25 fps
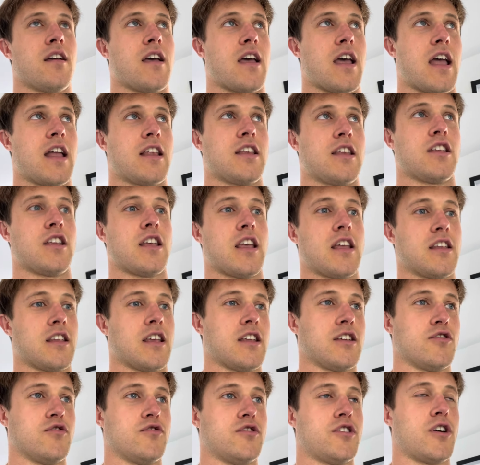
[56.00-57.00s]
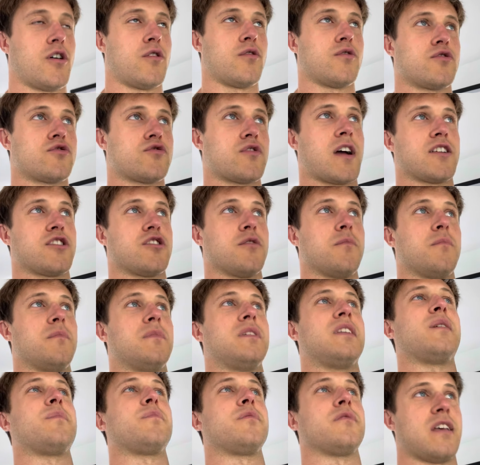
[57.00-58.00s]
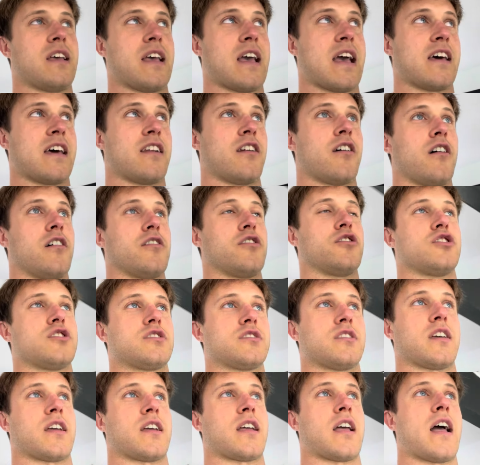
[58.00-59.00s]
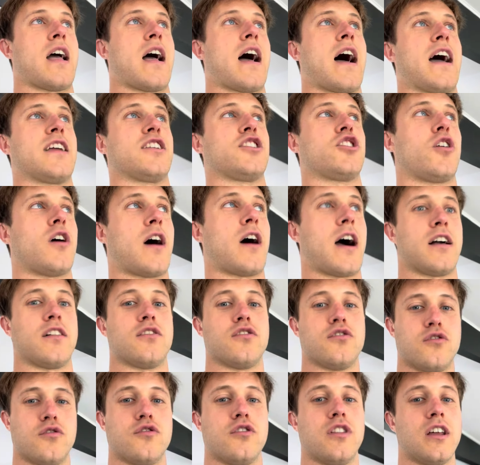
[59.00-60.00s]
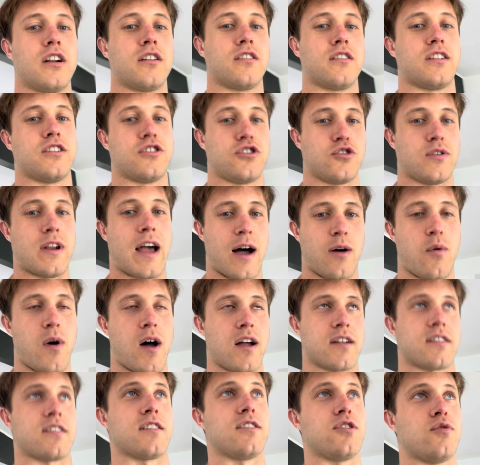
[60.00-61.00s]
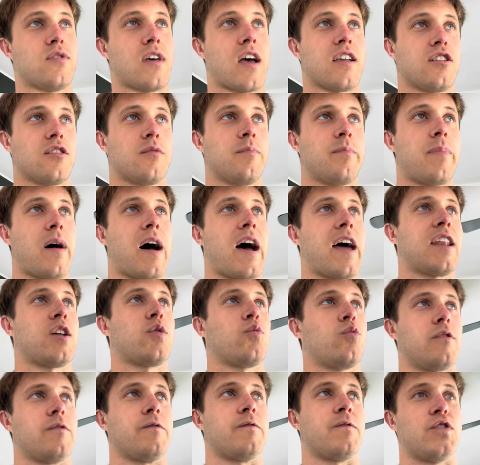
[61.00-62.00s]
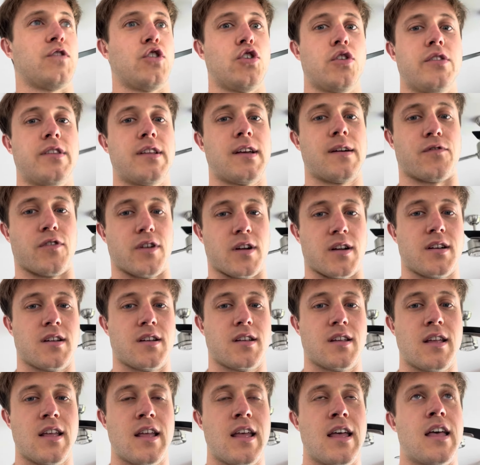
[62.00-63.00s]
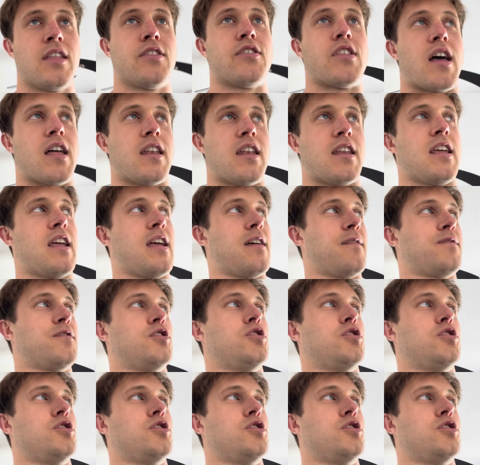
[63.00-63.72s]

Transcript: and, and, and you don't try to manipulate at all. You're just like, I don't, I literally do not want to do that. Your body will feel different than if